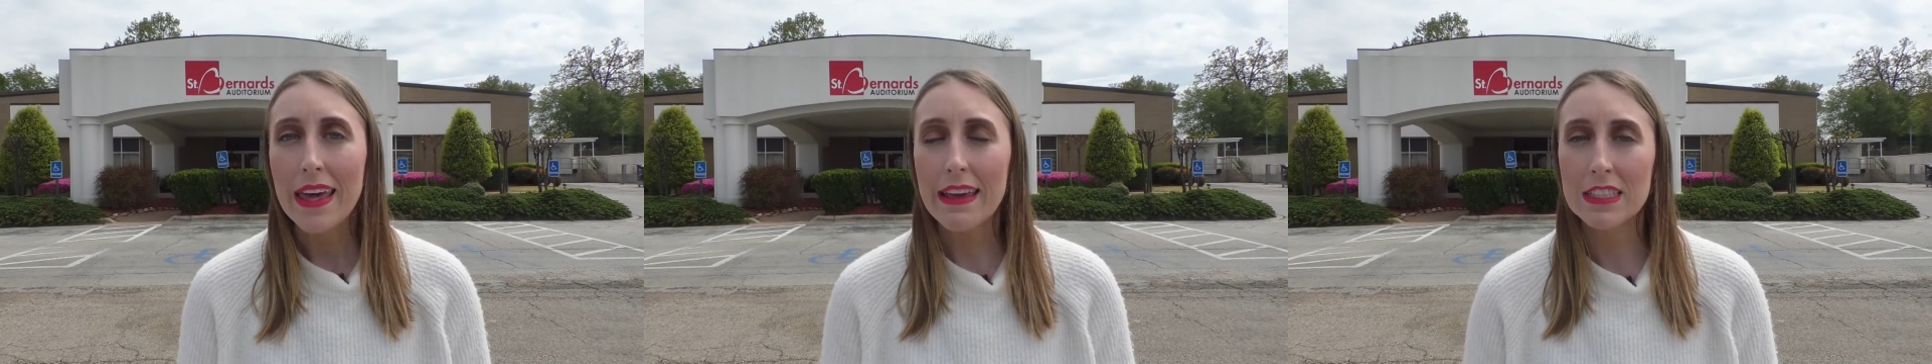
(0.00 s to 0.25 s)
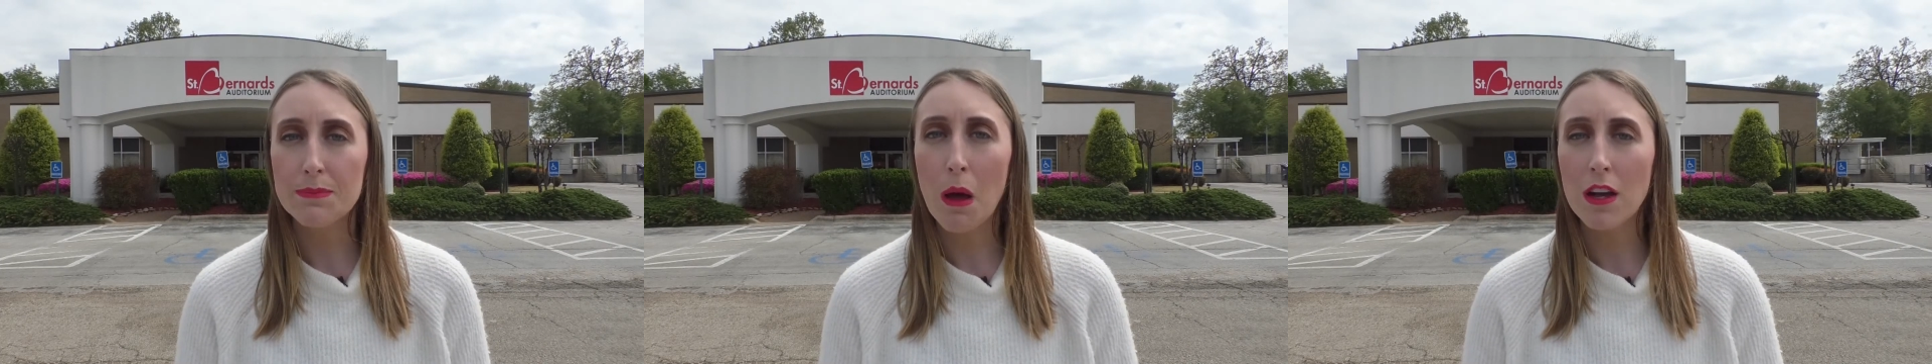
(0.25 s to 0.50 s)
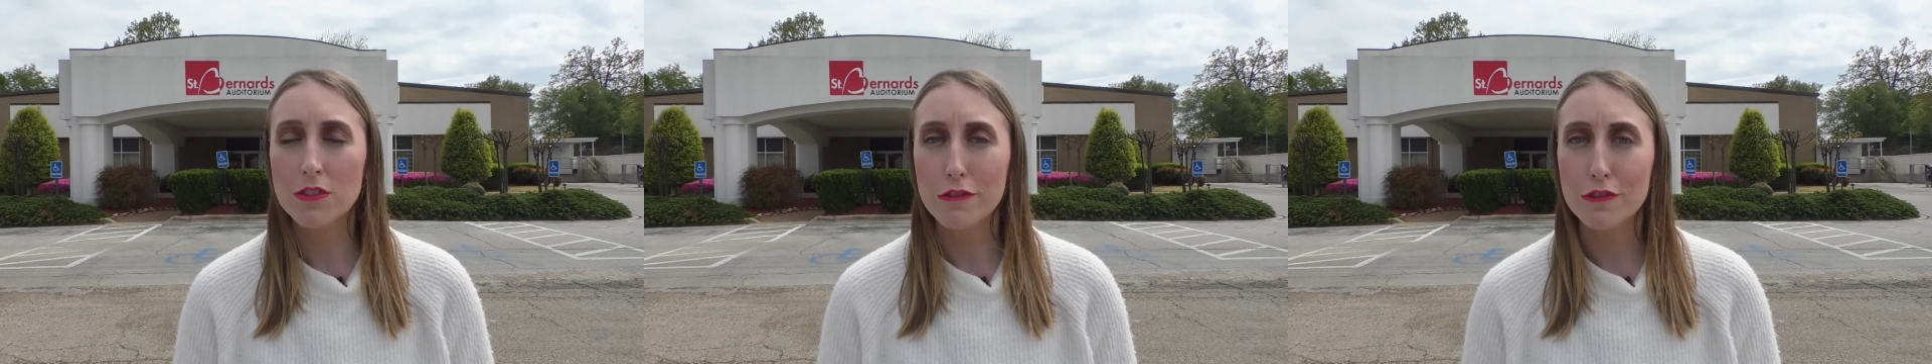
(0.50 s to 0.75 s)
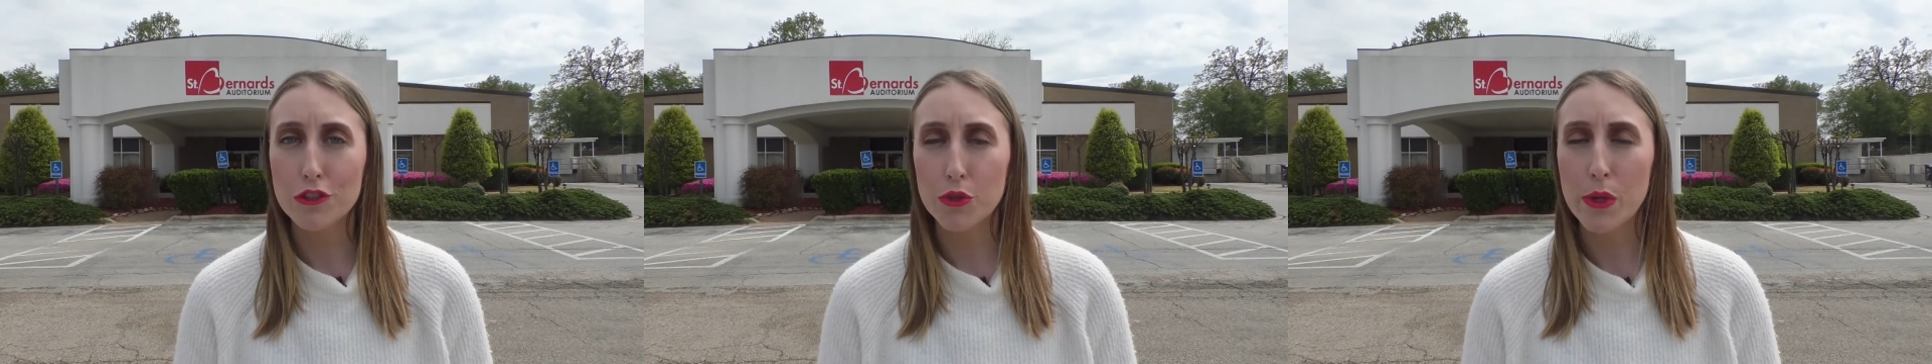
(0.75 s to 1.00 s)
and sponsor
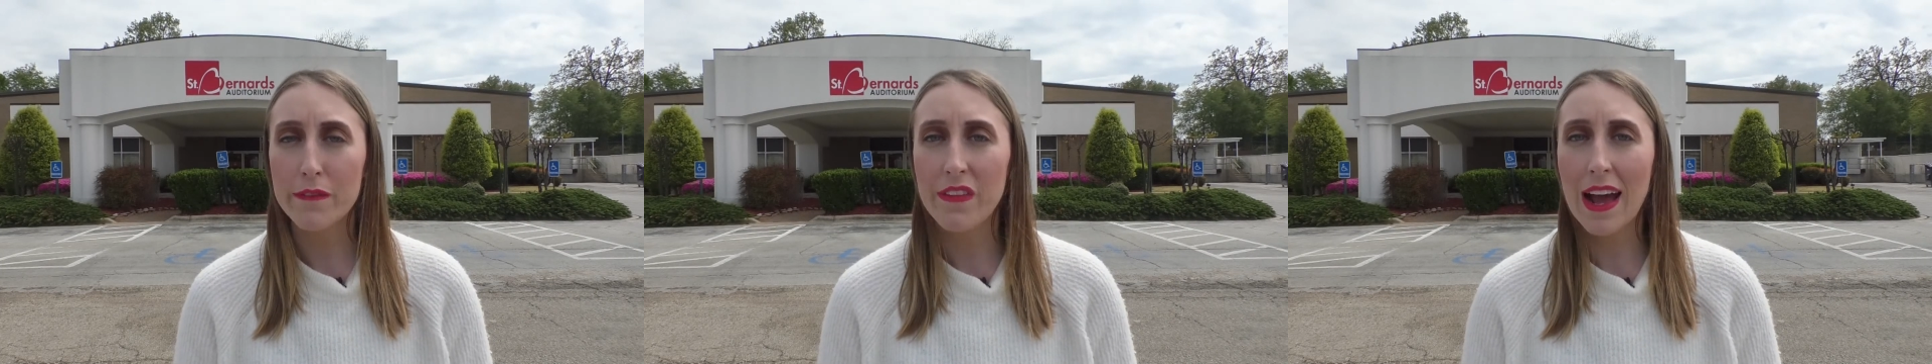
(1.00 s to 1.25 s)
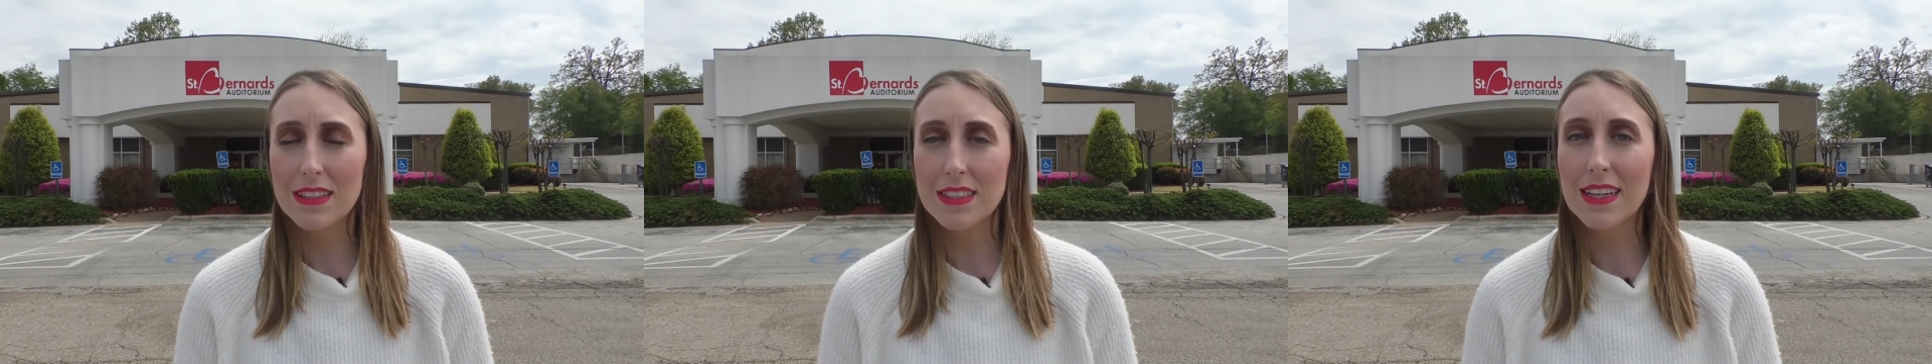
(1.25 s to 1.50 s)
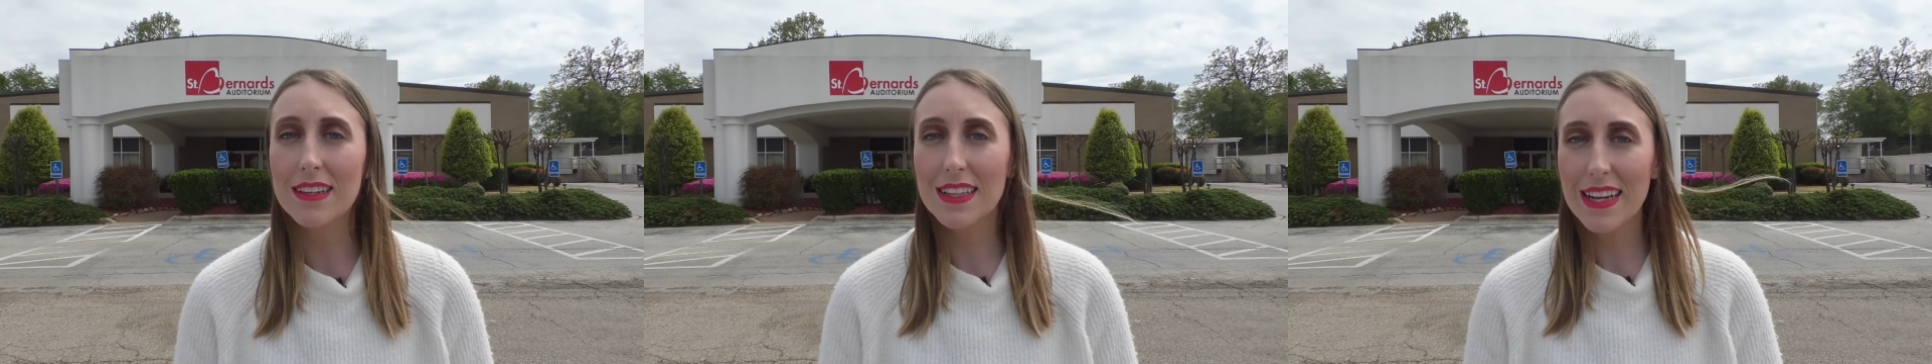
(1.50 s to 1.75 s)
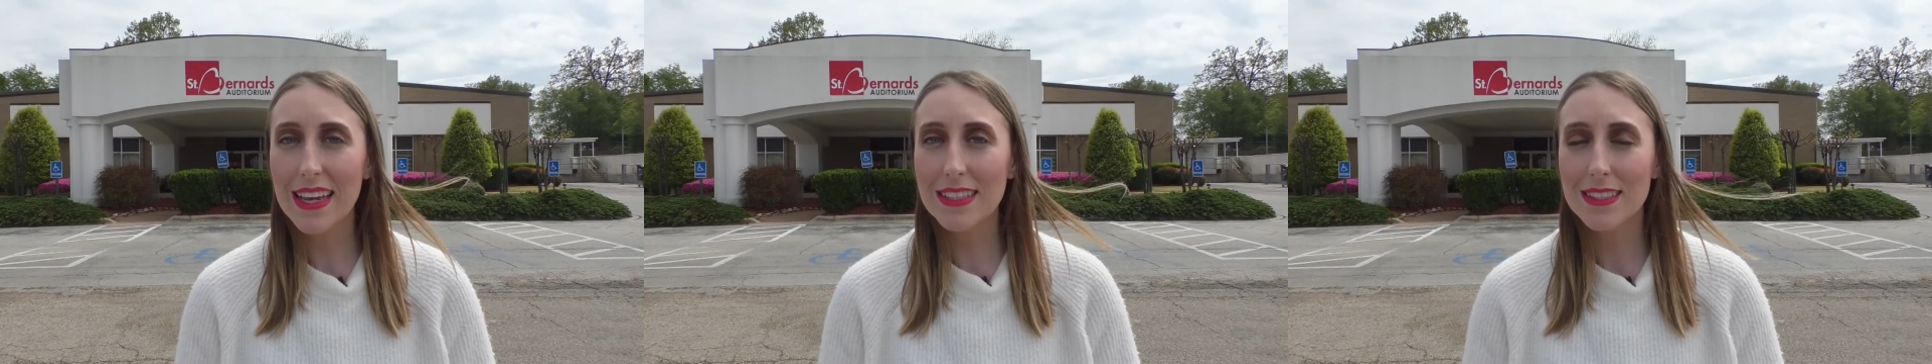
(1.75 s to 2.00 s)
student vaccine
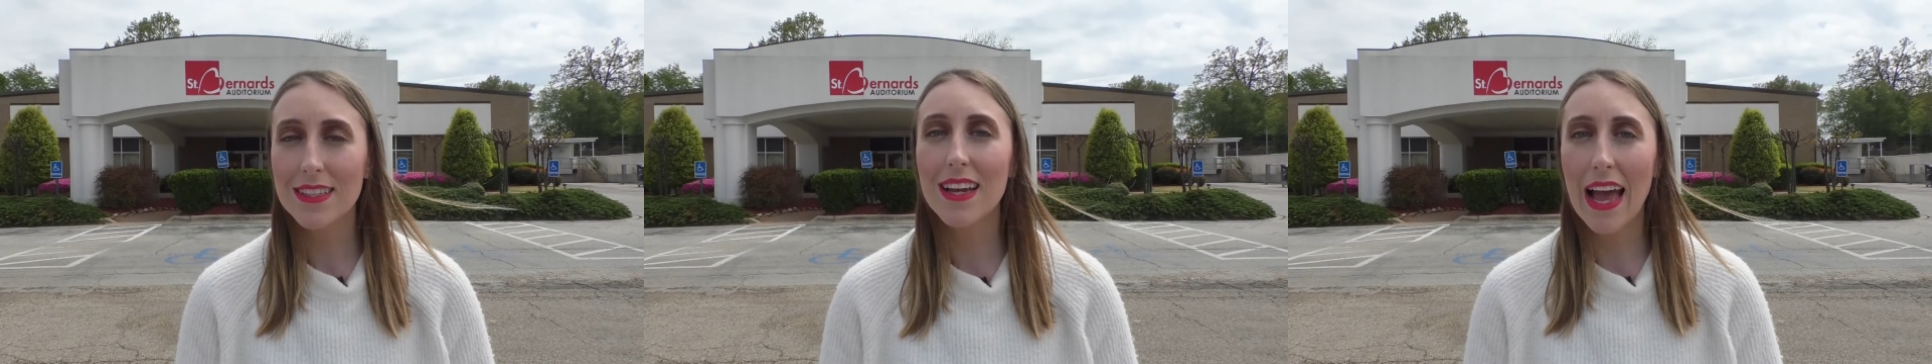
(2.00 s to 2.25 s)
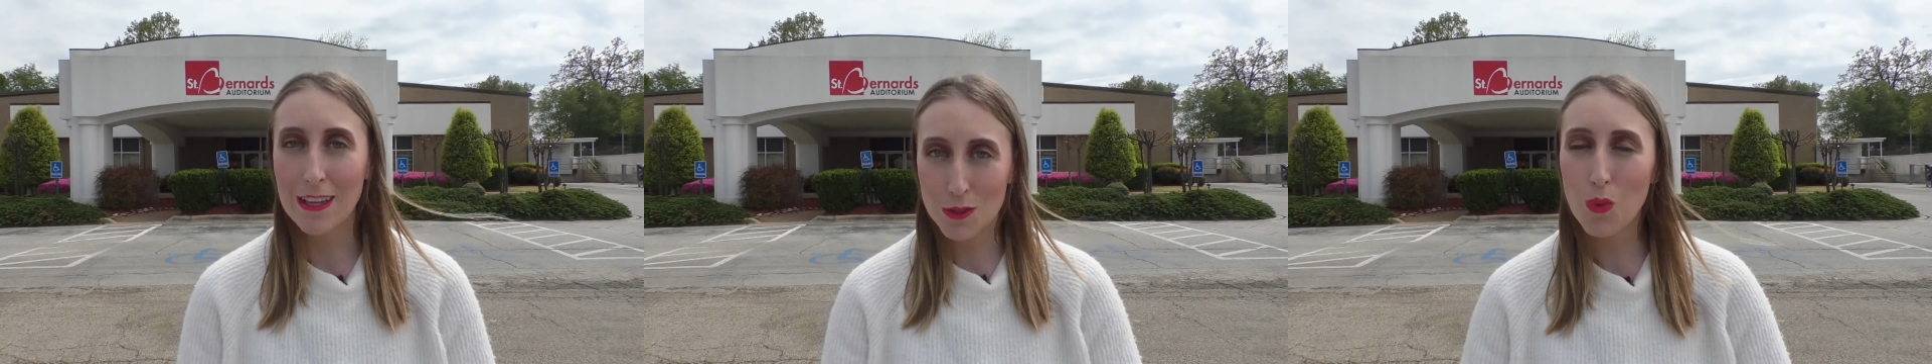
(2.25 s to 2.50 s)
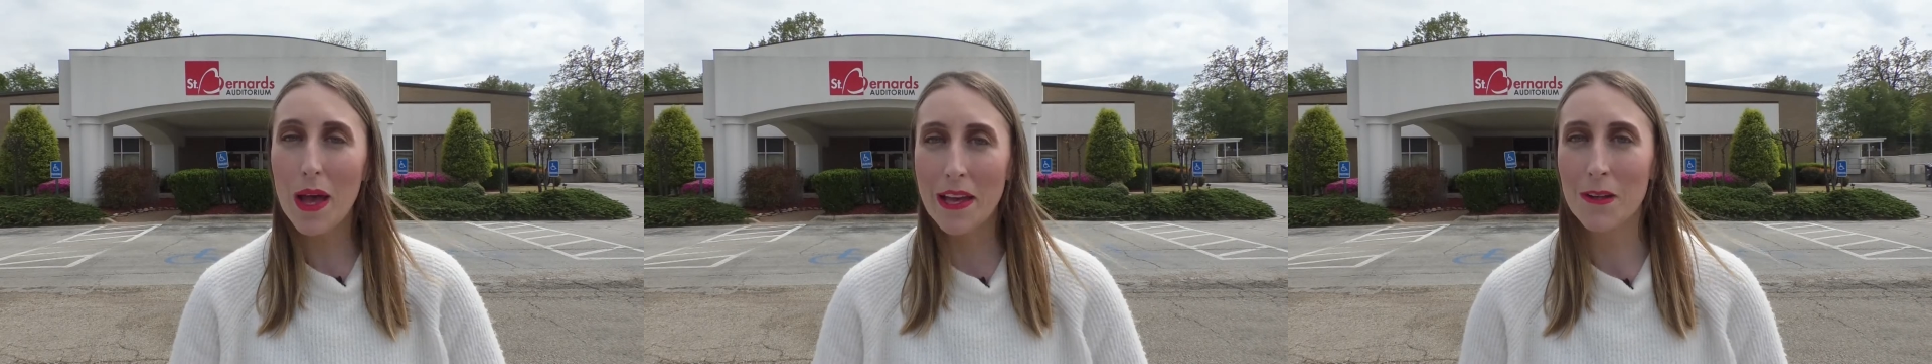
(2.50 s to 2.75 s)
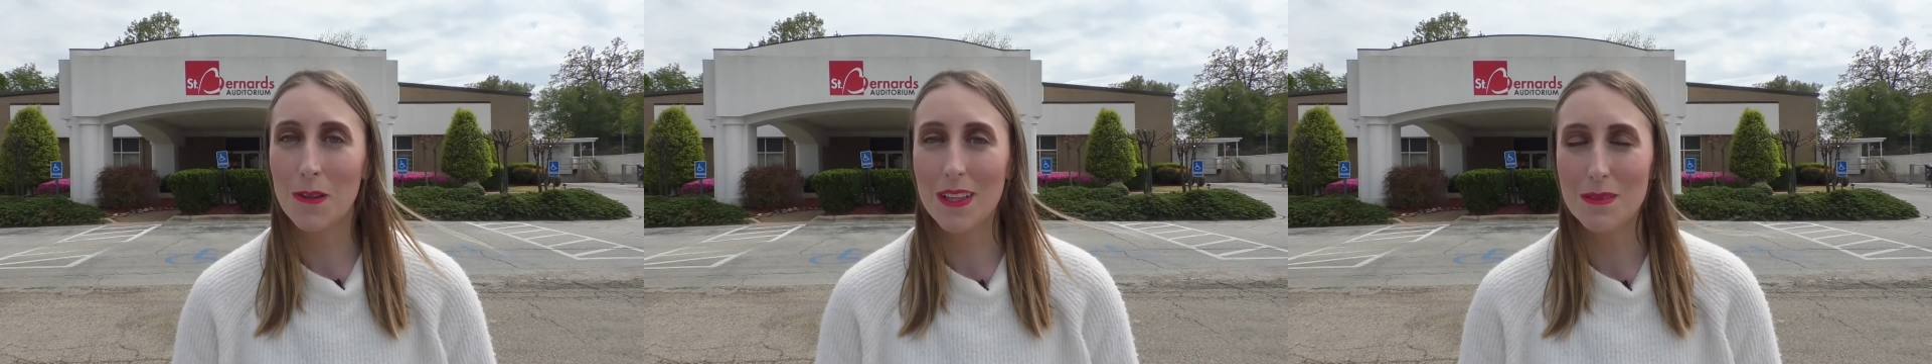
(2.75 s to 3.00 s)
clinics as
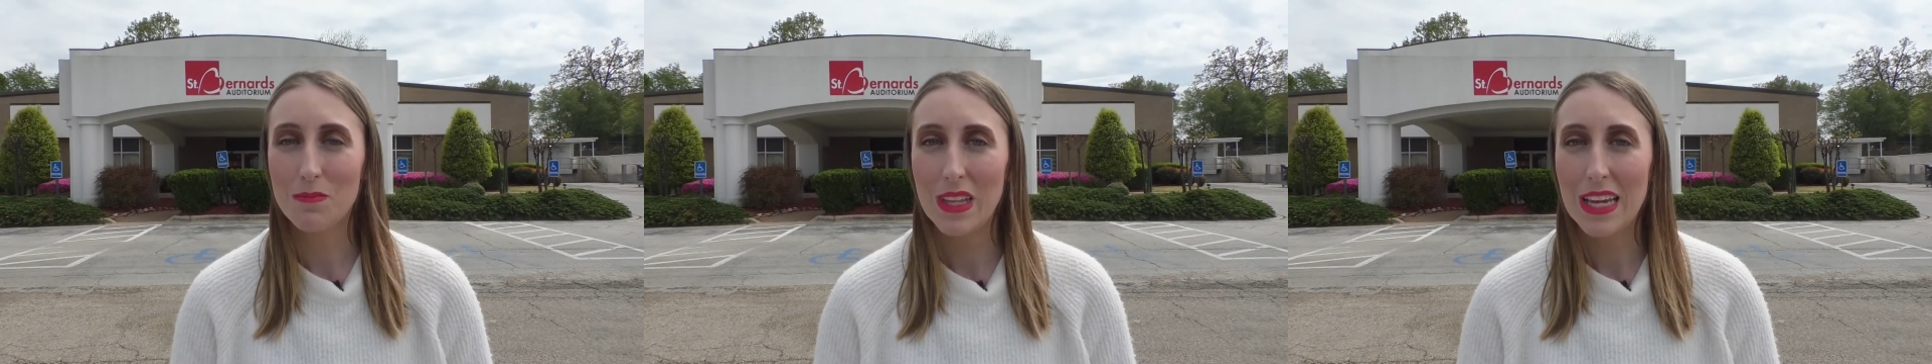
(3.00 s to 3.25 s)
well.